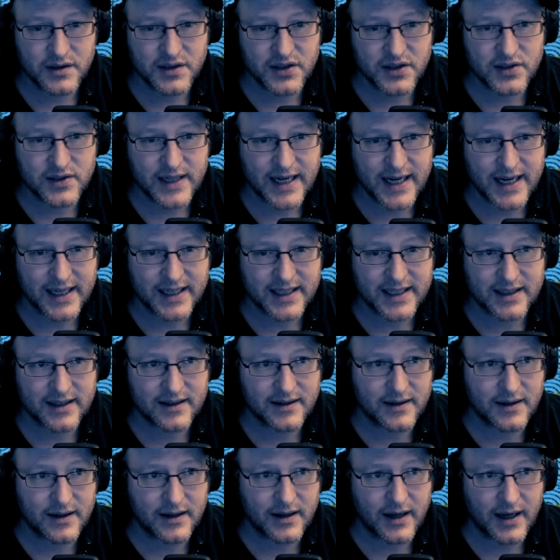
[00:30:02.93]
drag...
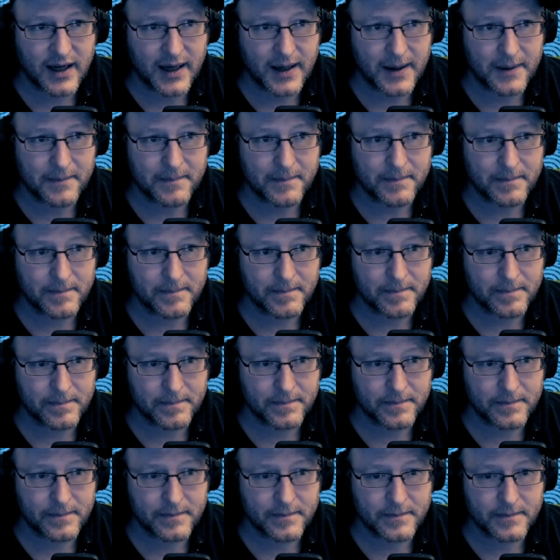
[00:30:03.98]
Um,
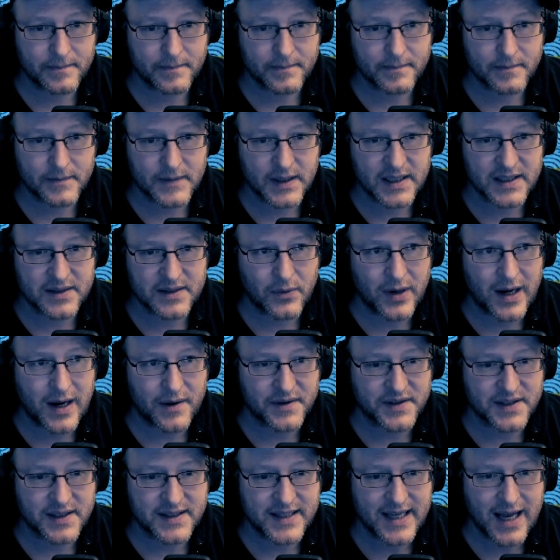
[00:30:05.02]
it's, wow,
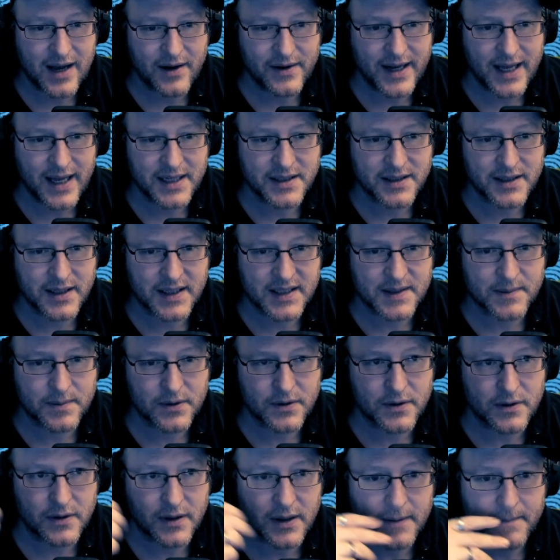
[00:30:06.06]
it's a town and an
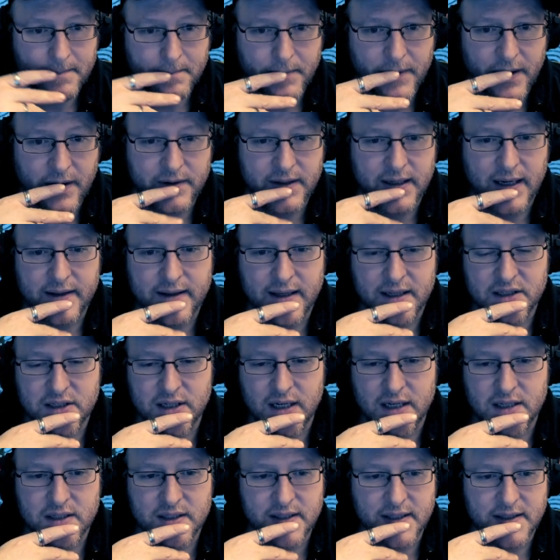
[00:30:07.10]
explorer. Okay, that
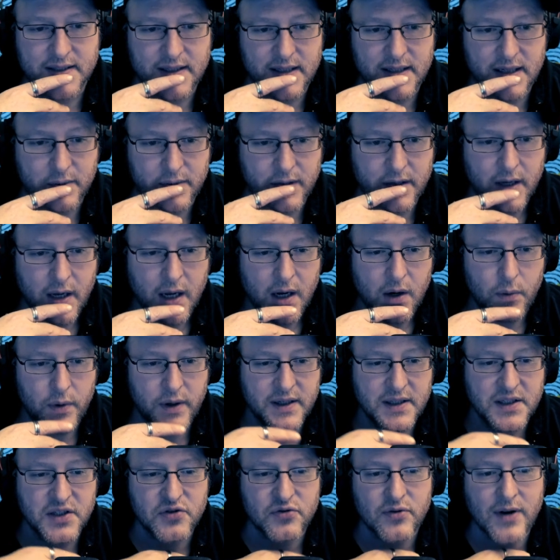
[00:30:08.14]
changes things a little bit. We
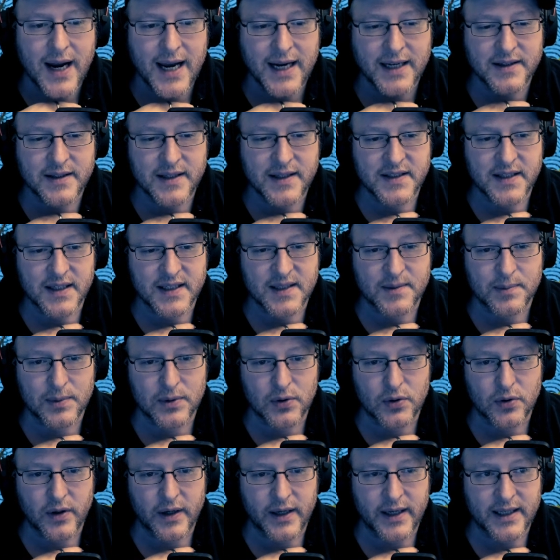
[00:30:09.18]
can drag this
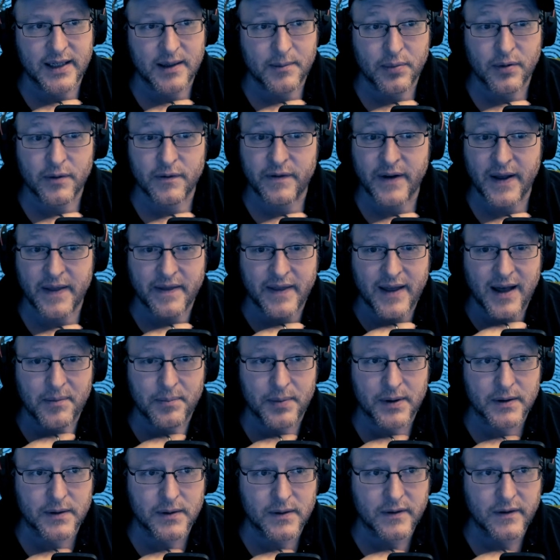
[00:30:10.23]
explorer in and prevent that
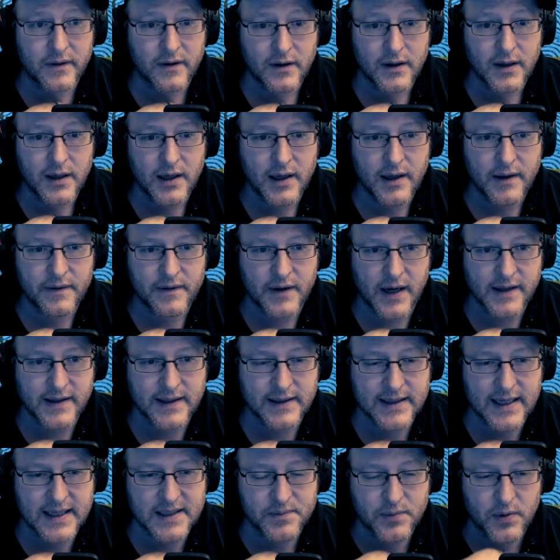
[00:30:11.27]
build. I
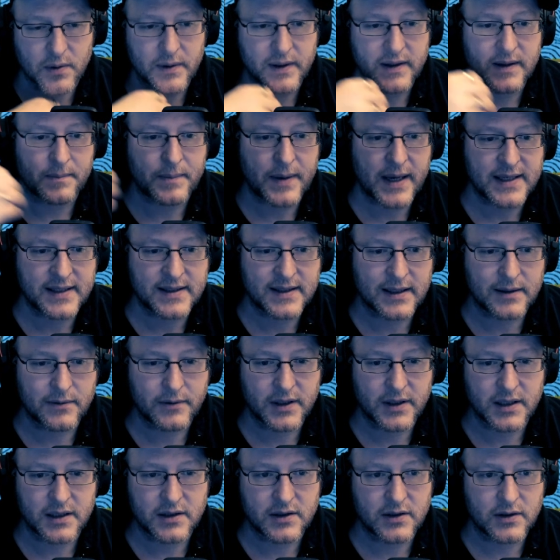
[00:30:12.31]
think that's probably the best thing we
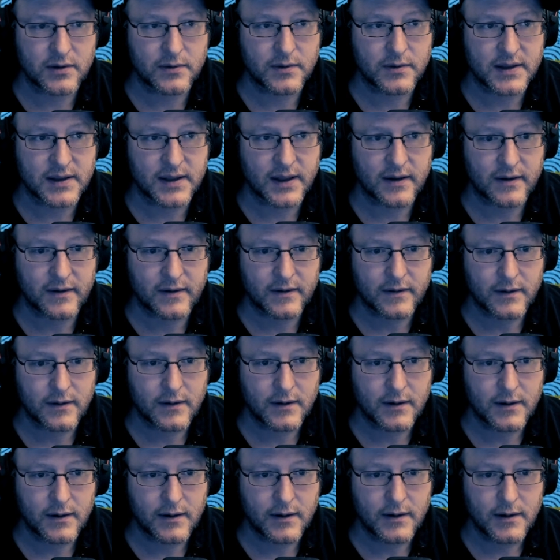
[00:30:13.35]
can do with this.
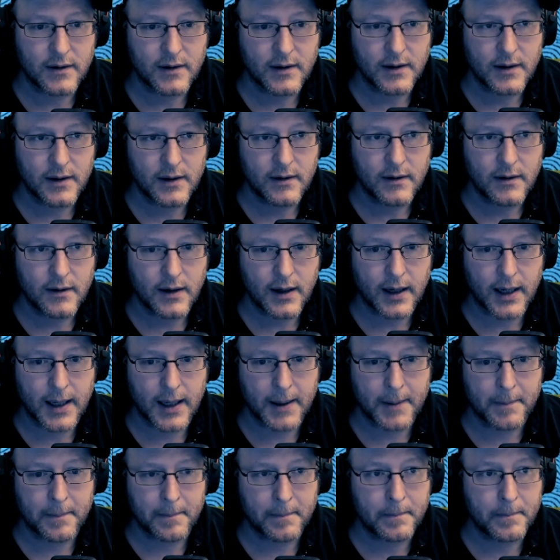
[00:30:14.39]

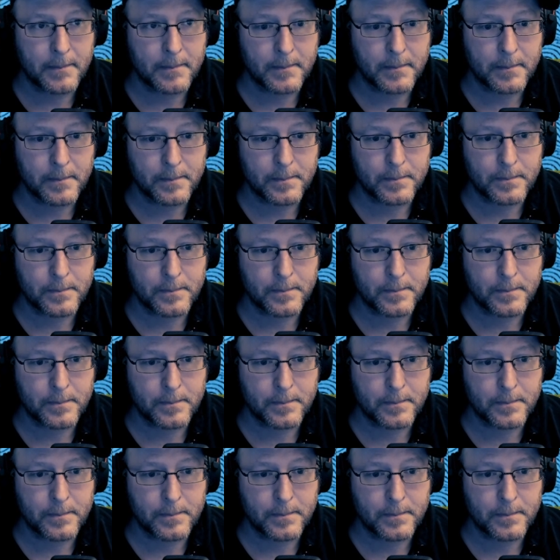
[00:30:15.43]
Um...